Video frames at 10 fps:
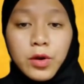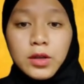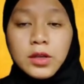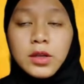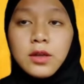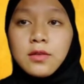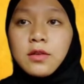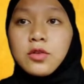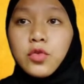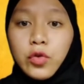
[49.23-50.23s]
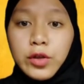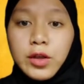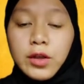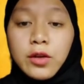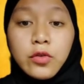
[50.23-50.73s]
one is a
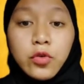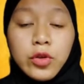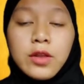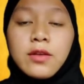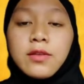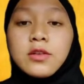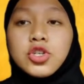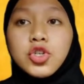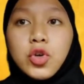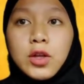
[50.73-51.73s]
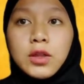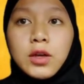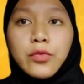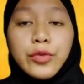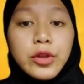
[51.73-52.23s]
Douyin. Douyin is a short
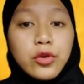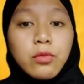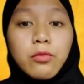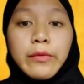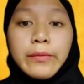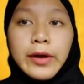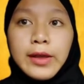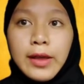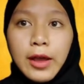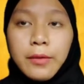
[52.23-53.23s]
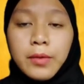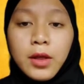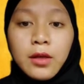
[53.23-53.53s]
video mobile app